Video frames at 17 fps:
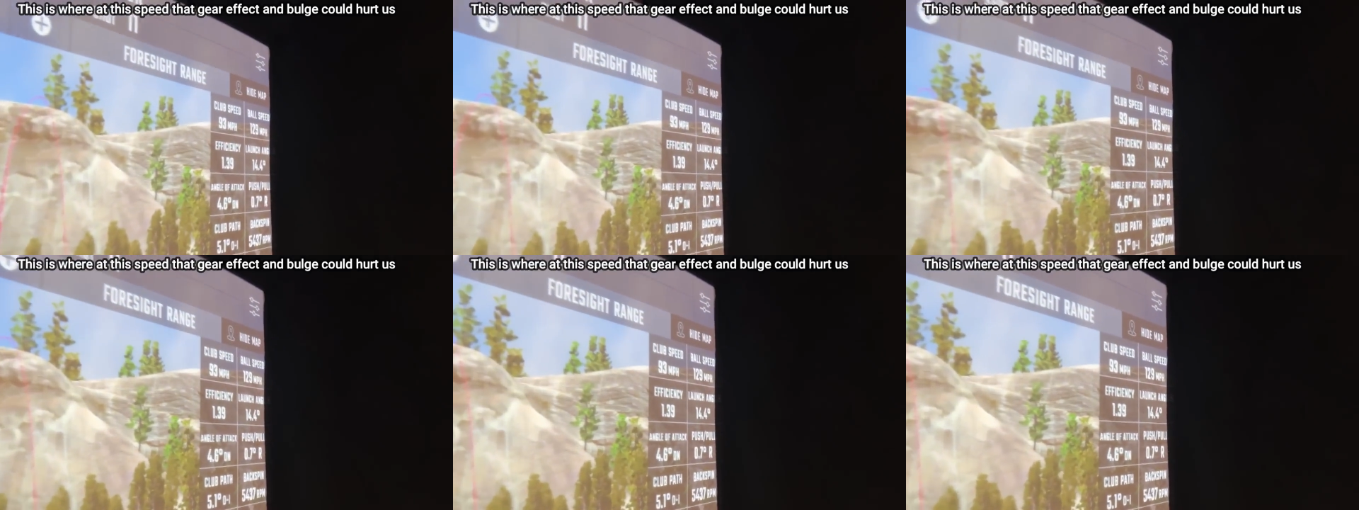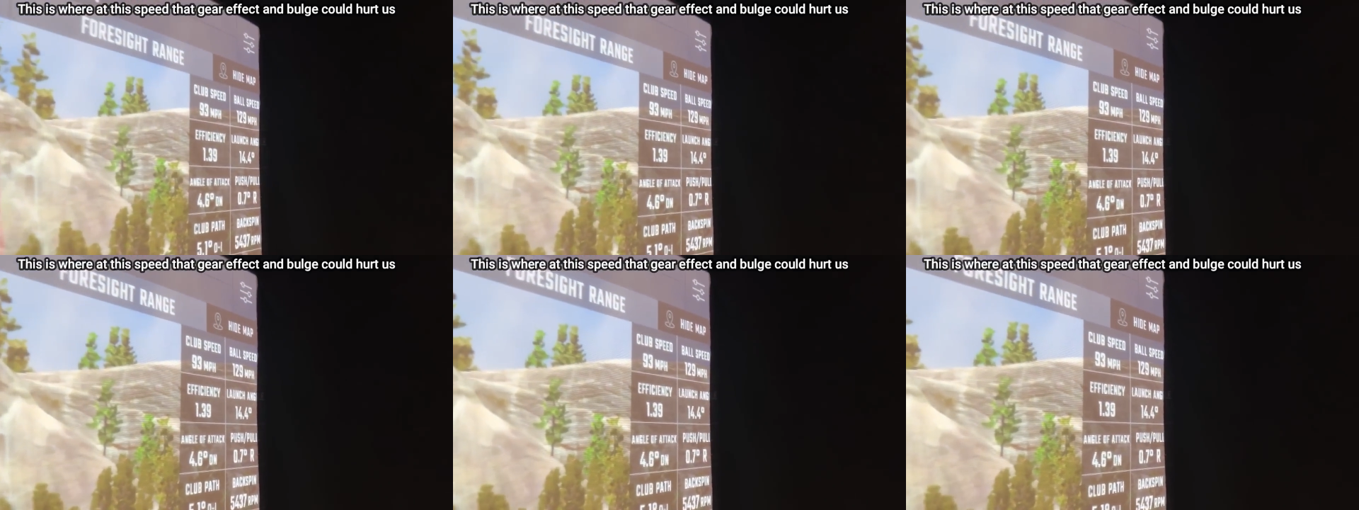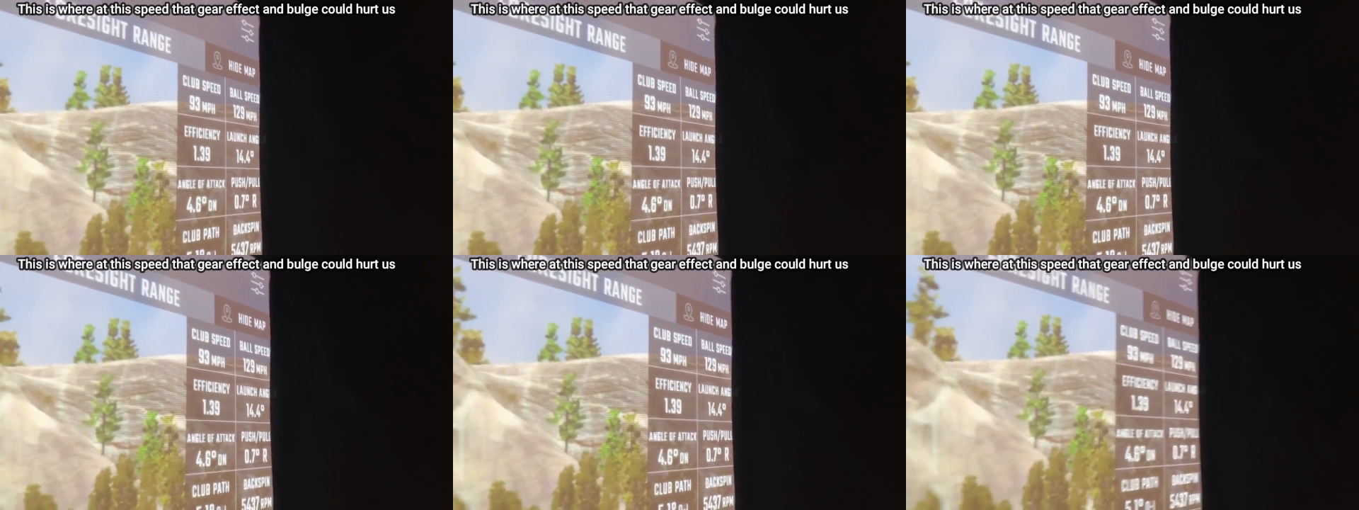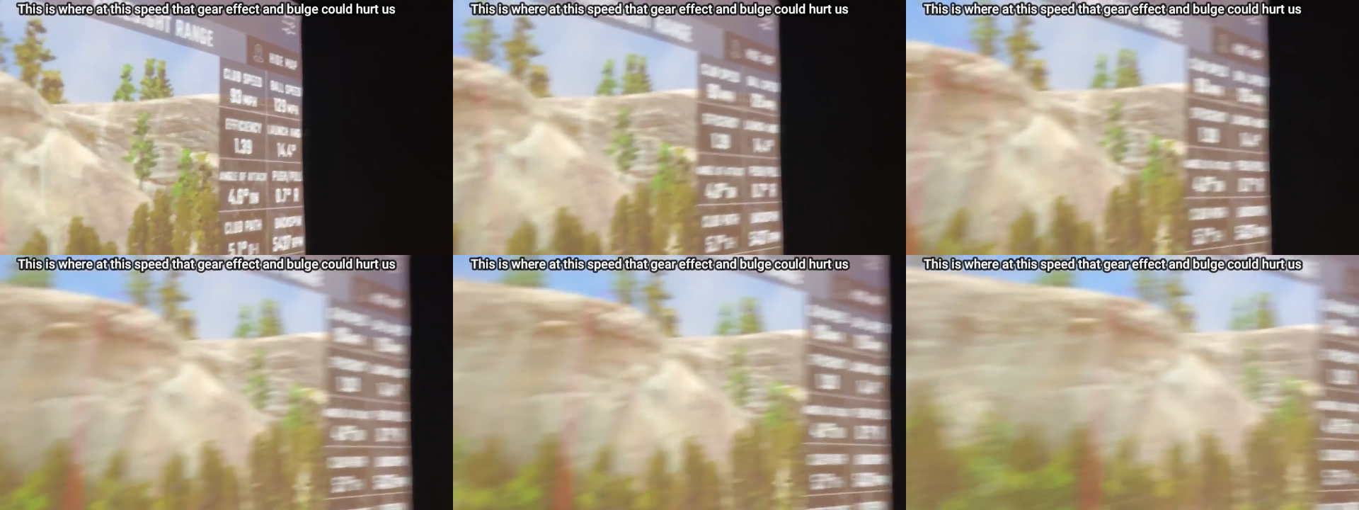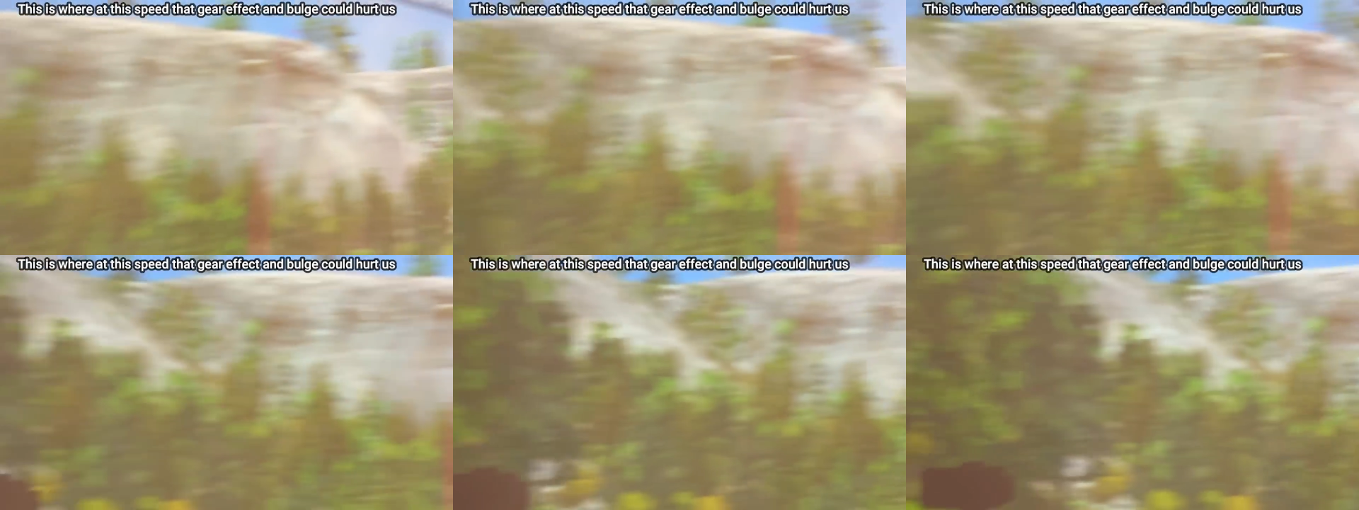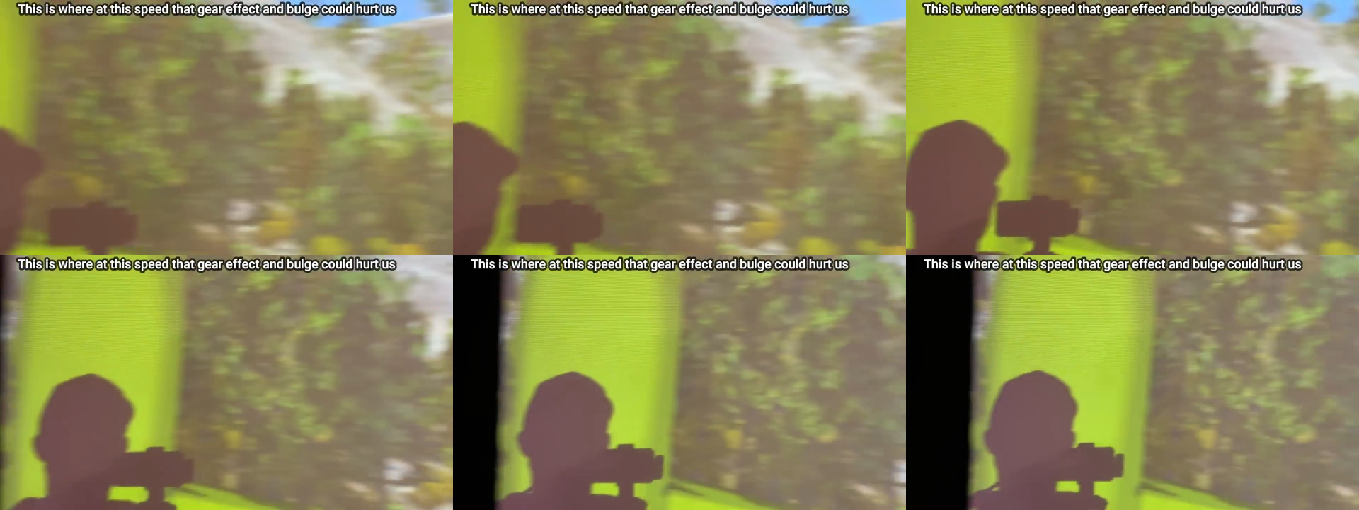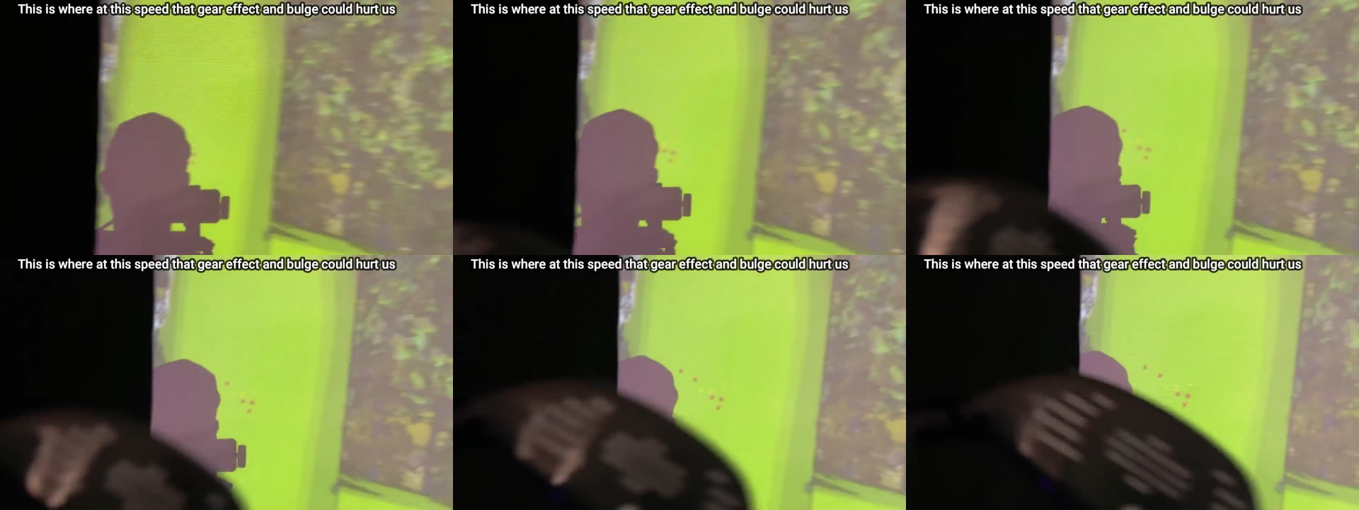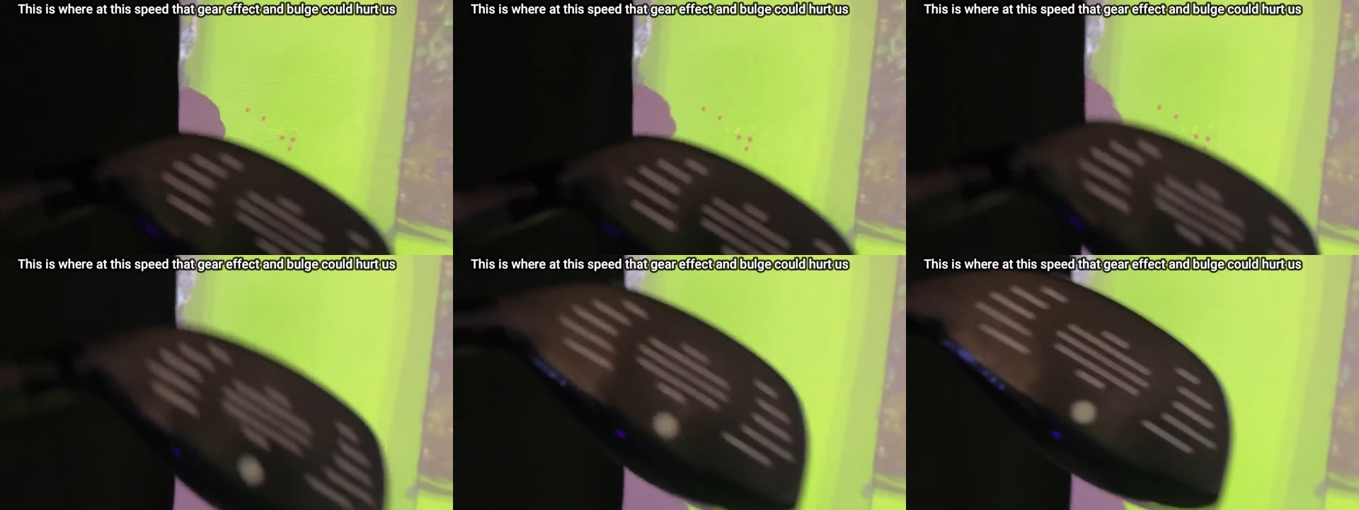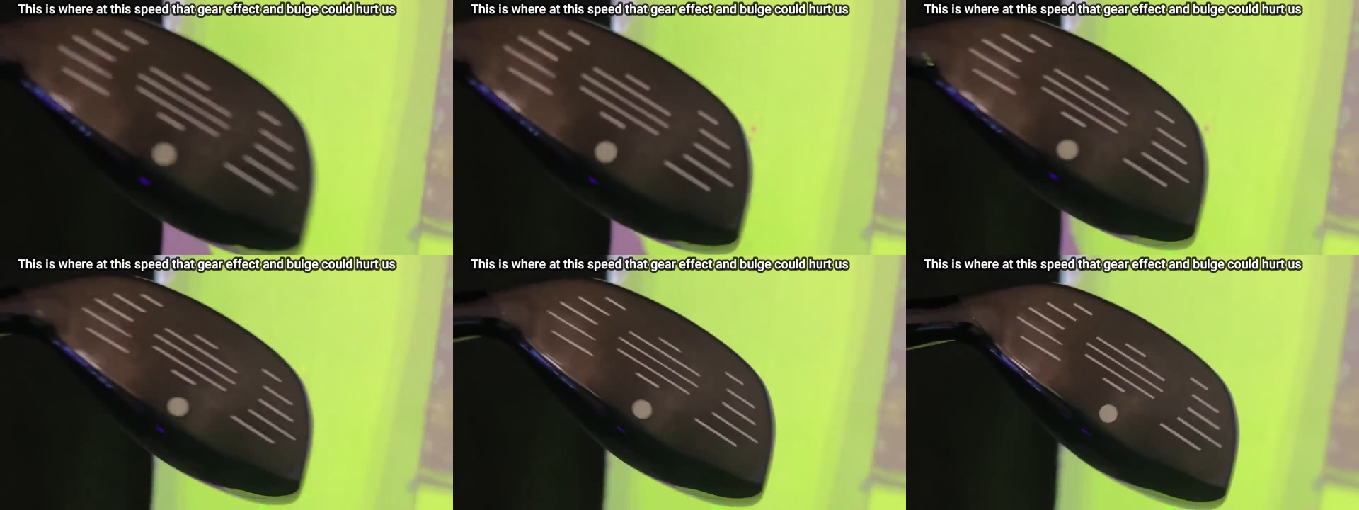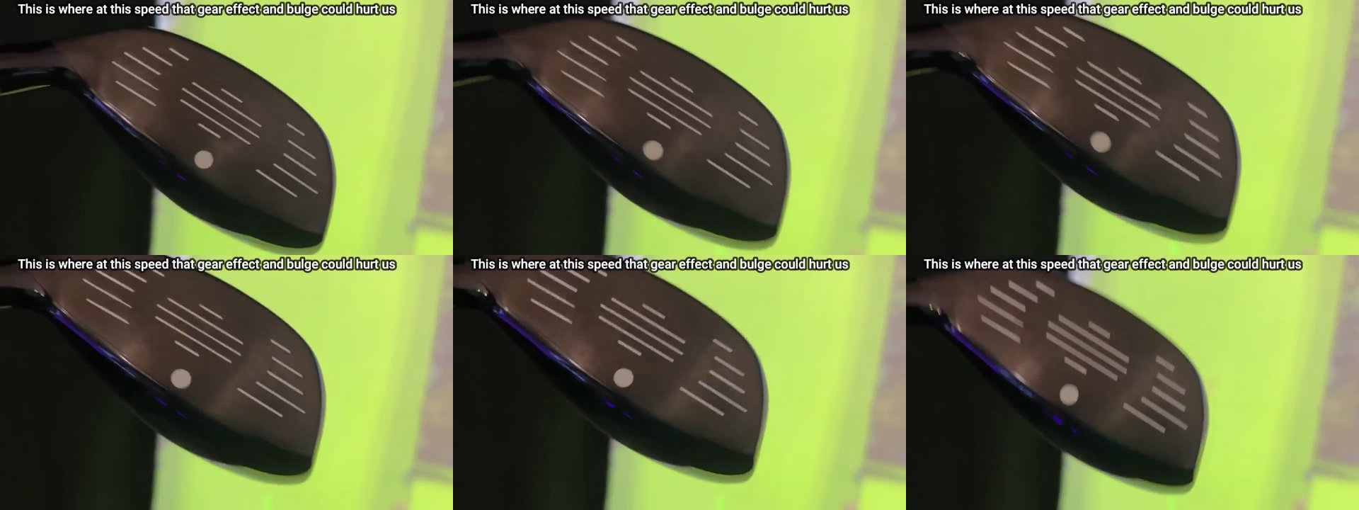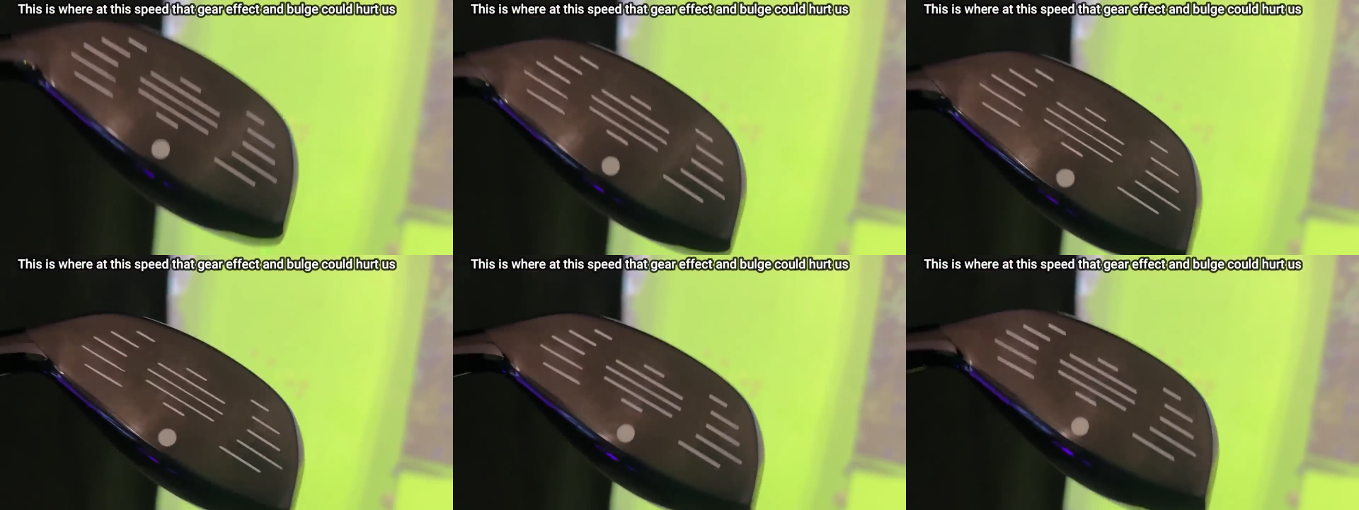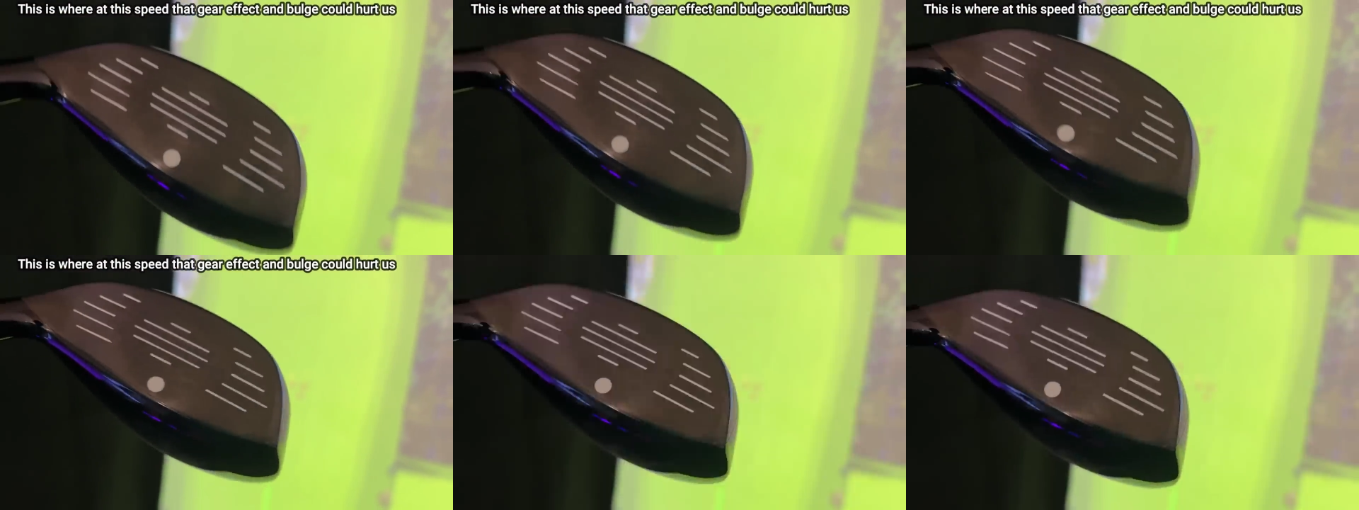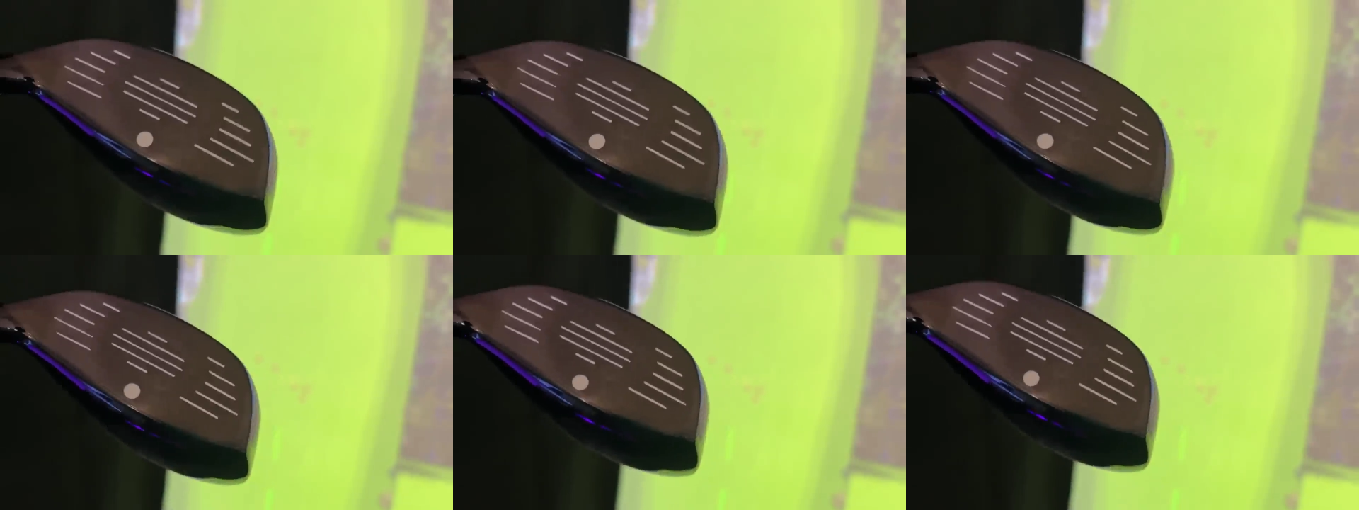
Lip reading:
(no speaker visible)